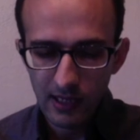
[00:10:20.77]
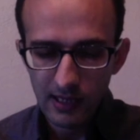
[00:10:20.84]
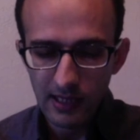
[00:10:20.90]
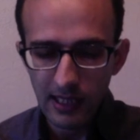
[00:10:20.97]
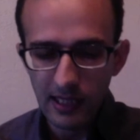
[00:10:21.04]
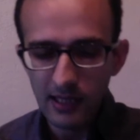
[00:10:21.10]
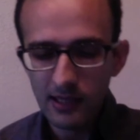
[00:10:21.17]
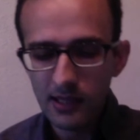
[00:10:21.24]

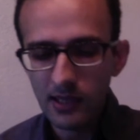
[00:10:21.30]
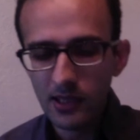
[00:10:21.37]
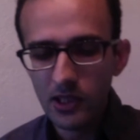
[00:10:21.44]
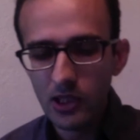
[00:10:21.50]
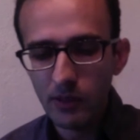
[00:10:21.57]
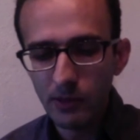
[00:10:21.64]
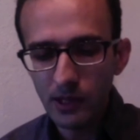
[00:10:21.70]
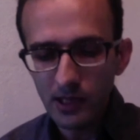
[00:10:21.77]
The
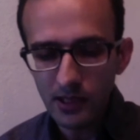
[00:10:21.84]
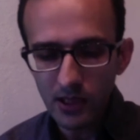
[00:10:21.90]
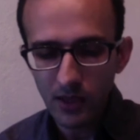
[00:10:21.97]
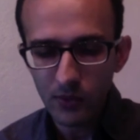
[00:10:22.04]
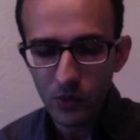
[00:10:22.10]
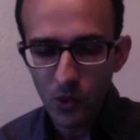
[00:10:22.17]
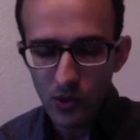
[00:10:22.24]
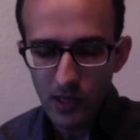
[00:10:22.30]
intelligibility
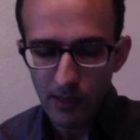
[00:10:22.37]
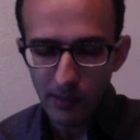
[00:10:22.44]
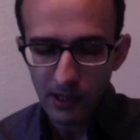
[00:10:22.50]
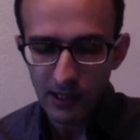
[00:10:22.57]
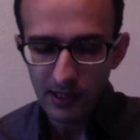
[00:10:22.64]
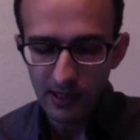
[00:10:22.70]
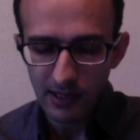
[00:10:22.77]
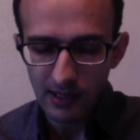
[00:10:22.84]
of those
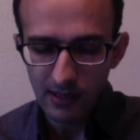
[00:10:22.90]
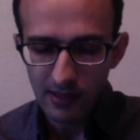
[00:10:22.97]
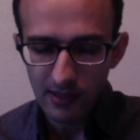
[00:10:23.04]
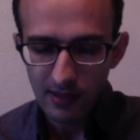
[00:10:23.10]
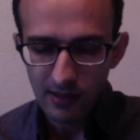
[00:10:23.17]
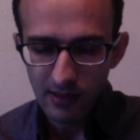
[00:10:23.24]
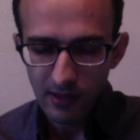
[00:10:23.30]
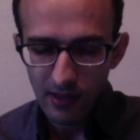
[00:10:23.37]

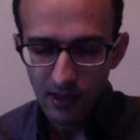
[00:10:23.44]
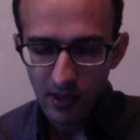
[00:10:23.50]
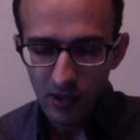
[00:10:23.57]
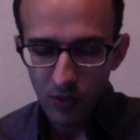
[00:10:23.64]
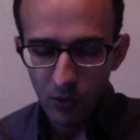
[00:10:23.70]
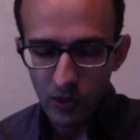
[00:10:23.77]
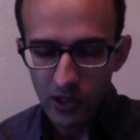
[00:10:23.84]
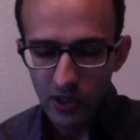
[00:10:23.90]
abilities,
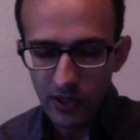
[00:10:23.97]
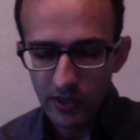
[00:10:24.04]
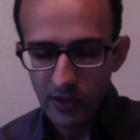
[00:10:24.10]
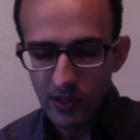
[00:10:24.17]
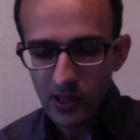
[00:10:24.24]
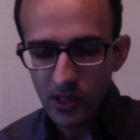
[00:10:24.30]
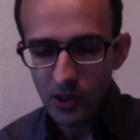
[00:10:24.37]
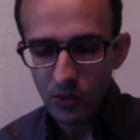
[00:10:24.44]
which
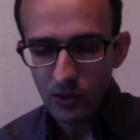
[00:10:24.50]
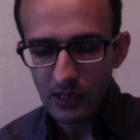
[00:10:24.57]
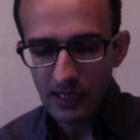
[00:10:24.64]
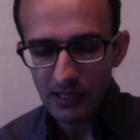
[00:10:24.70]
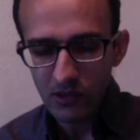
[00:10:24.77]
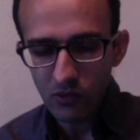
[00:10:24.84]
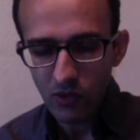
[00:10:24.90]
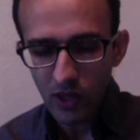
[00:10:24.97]
constitute the
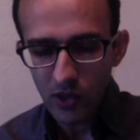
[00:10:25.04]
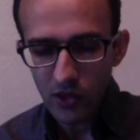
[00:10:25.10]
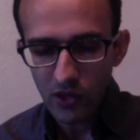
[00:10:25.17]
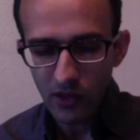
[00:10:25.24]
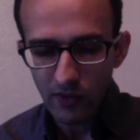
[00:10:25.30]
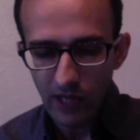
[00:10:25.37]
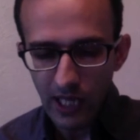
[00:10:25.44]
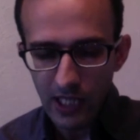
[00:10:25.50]
structure
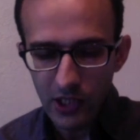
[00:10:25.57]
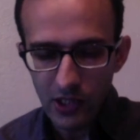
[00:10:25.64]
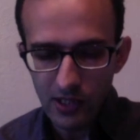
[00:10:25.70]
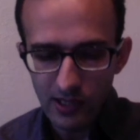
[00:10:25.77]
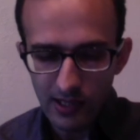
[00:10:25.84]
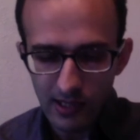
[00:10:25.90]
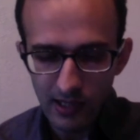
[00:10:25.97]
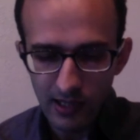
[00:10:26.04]
of
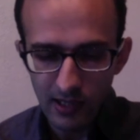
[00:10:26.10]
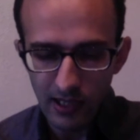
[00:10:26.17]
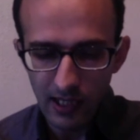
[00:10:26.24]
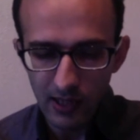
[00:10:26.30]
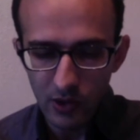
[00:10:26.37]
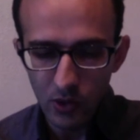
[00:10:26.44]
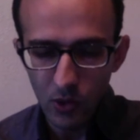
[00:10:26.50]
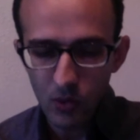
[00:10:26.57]
agency,
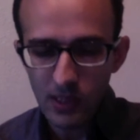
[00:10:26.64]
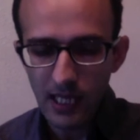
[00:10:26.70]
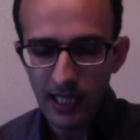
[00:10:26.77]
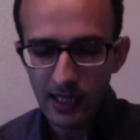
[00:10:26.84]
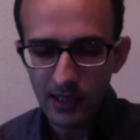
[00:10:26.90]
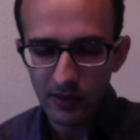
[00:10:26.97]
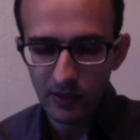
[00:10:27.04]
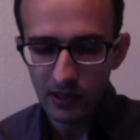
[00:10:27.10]
and those
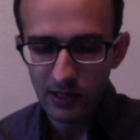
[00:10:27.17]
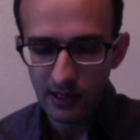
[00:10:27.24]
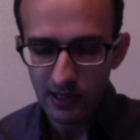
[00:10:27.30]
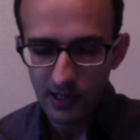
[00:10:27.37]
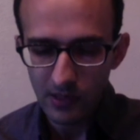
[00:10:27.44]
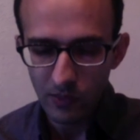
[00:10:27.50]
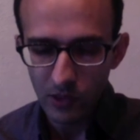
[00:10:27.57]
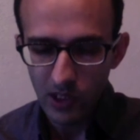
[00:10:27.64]

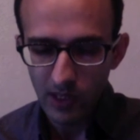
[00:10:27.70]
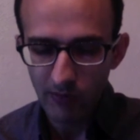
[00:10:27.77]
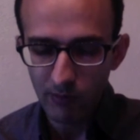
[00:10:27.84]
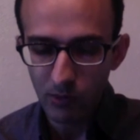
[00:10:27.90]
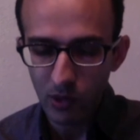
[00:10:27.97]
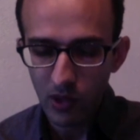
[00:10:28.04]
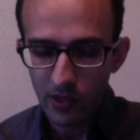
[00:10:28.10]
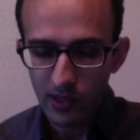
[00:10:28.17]
activities which have
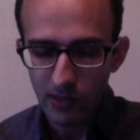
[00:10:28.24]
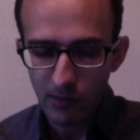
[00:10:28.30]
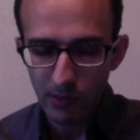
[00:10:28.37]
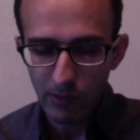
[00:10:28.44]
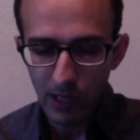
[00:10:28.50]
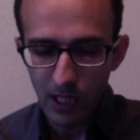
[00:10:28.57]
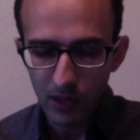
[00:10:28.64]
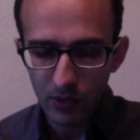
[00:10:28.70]
brought them
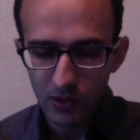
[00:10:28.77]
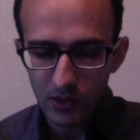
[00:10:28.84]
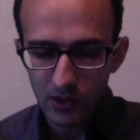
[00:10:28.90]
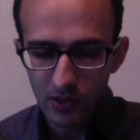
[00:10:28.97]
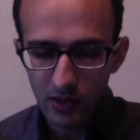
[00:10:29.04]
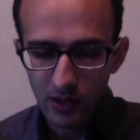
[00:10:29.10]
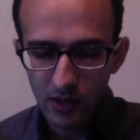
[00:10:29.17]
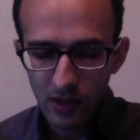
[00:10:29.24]
about,
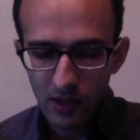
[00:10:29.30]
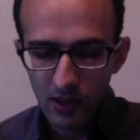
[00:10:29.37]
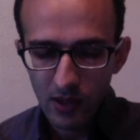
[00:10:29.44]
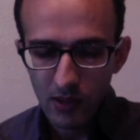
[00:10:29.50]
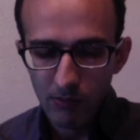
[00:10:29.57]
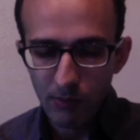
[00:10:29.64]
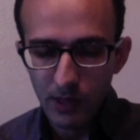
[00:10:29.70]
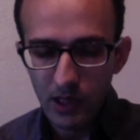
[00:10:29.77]

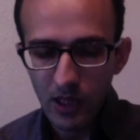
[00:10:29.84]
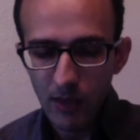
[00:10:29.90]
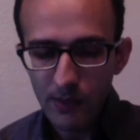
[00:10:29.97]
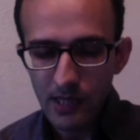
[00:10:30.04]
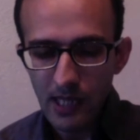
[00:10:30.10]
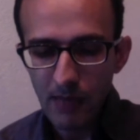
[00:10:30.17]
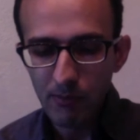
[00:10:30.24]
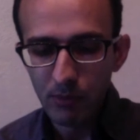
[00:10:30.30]

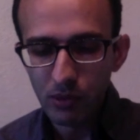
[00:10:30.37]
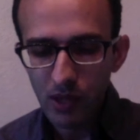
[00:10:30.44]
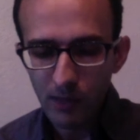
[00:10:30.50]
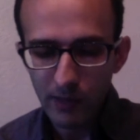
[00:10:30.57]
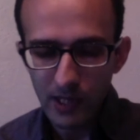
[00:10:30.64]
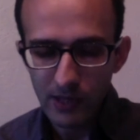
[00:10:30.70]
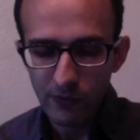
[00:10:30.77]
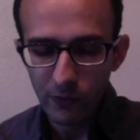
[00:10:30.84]
becomes a
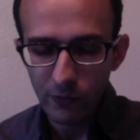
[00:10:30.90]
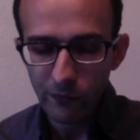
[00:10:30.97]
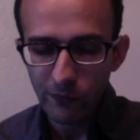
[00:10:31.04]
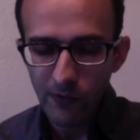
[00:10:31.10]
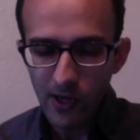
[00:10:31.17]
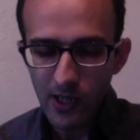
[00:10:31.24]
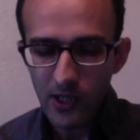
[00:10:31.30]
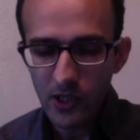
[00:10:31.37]
premise for
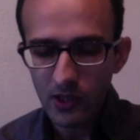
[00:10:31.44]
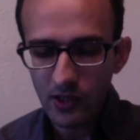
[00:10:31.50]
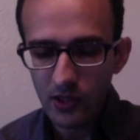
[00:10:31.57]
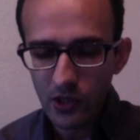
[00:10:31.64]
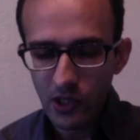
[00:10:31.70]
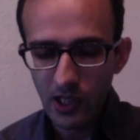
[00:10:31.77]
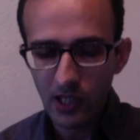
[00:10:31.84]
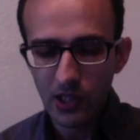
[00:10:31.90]
functional
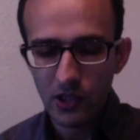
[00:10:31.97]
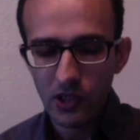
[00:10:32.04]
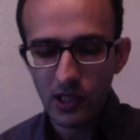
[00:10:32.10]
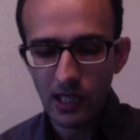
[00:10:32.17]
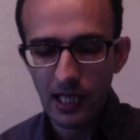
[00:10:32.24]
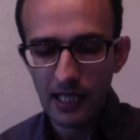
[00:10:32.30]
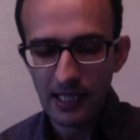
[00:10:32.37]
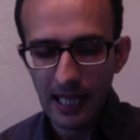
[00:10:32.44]
change
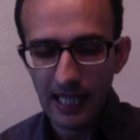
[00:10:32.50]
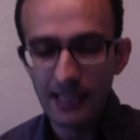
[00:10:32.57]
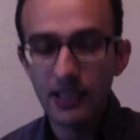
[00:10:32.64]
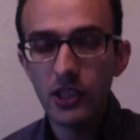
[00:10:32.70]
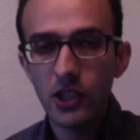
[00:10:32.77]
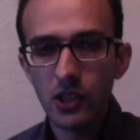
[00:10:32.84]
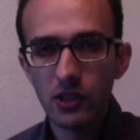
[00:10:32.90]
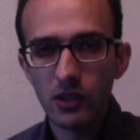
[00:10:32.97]
and
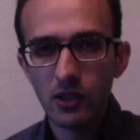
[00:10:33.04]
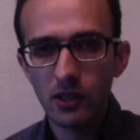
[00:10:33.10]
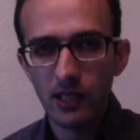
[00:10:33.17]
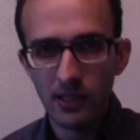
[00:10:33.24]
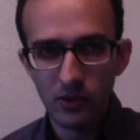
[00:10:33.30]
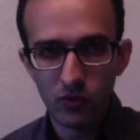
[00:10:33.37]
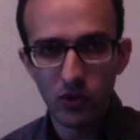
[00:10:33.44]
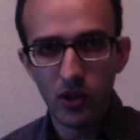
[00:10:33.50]
additional
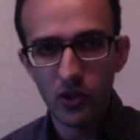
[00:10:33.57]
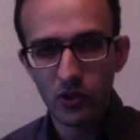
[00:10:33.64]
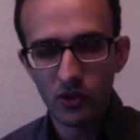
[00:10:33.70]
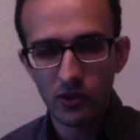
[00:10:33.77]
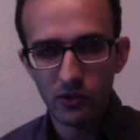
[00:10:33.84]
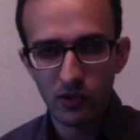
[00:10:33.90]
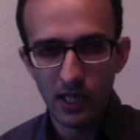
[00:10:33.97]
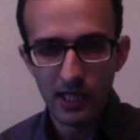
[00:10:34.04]
structural
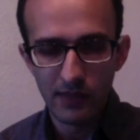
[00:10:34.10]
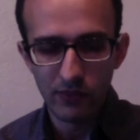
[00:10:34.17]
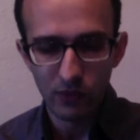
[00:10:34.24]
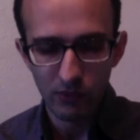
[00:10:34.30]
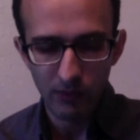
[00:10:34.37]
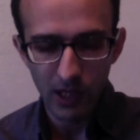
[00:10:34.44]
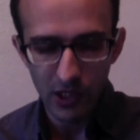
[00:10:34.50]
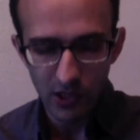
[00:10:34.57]

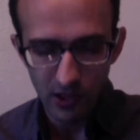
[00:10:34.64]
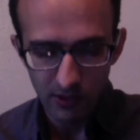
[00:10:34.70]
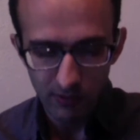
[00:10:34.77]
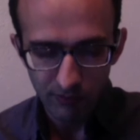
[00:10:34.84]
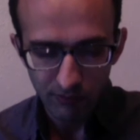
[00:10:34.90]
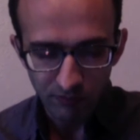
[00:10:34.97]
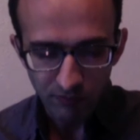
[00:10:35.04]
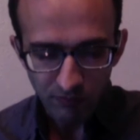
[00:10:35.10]
transformation.
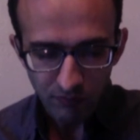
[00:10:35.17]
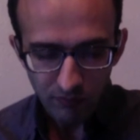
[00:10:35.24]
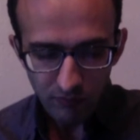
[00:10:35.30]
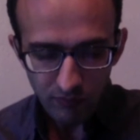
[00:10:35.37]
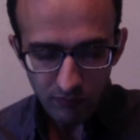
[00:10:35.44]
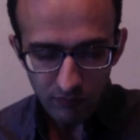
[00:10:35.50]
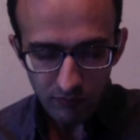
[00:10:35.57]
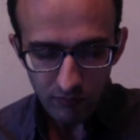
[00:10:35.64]

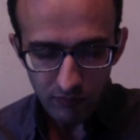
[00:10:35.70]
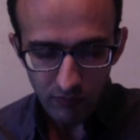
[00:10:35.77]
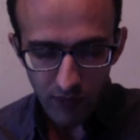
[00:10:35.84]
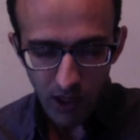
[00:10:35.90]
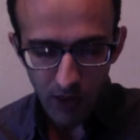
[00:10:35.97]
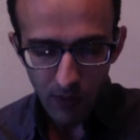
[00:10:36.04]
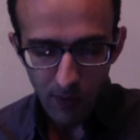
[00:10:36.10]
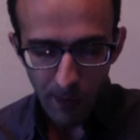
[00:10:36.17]
Now,